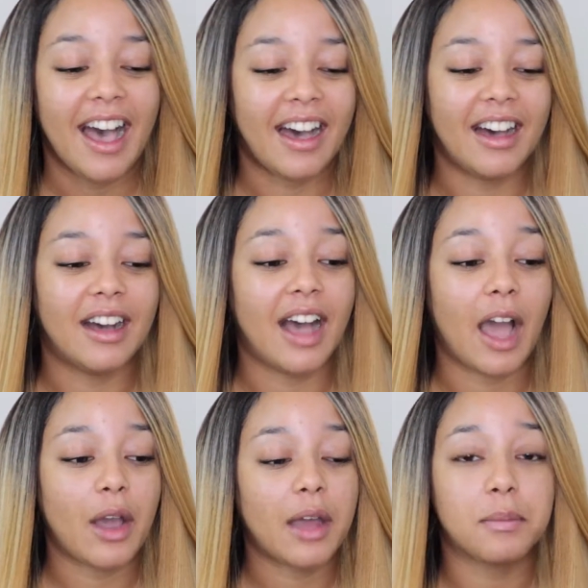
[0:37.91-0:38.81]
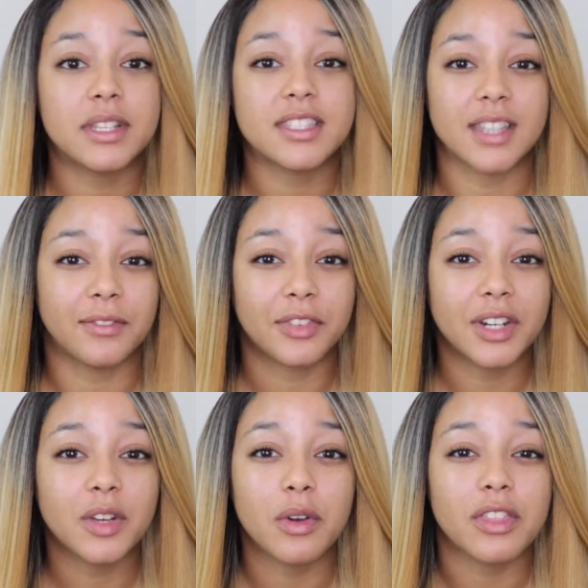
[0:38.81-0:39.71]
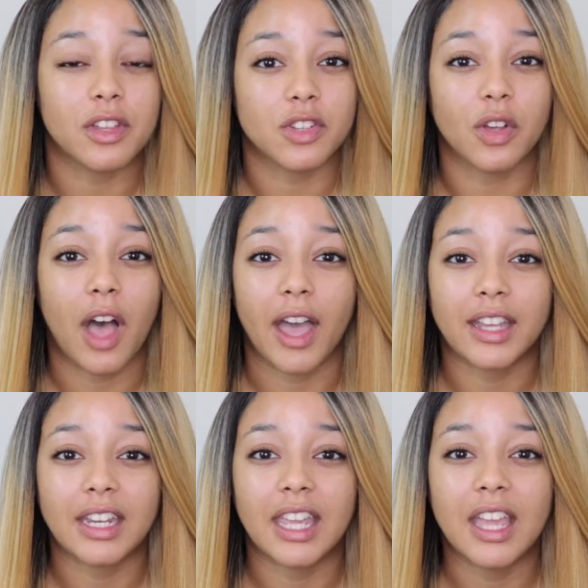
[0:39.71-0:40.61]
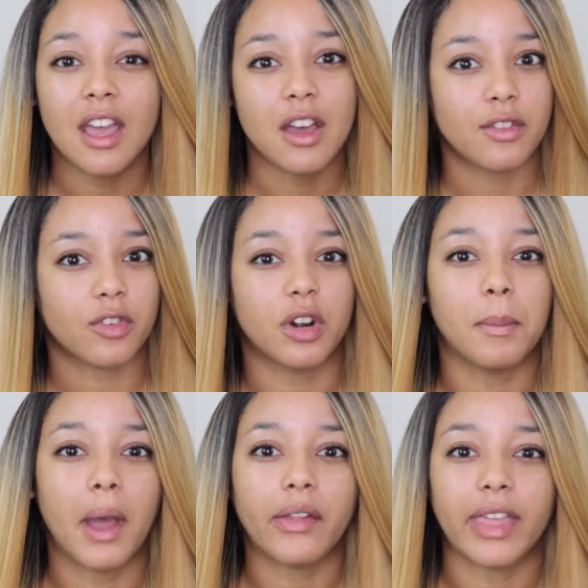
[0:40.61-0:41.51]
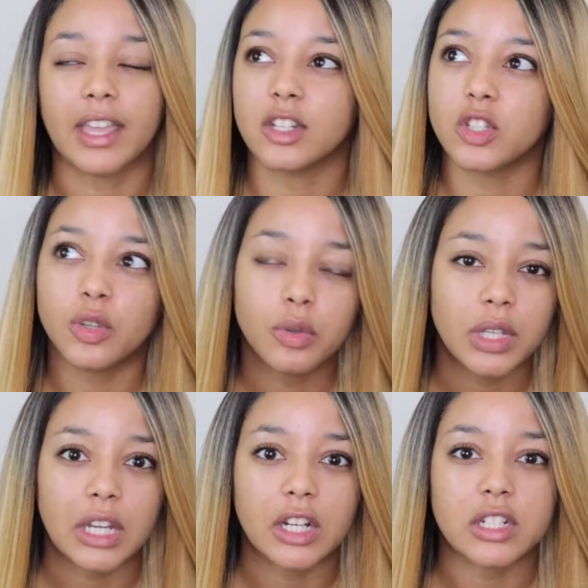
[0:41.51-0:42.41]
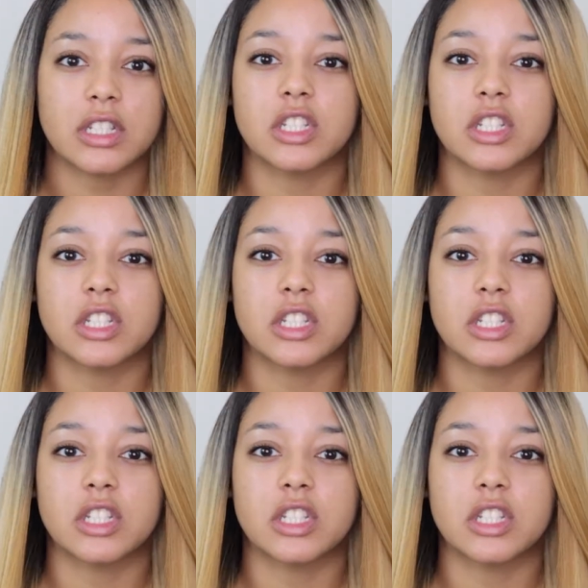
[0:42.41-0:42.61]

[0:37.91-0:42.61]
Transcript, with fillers: Uh, I had been suffering with adult acne for about like two years.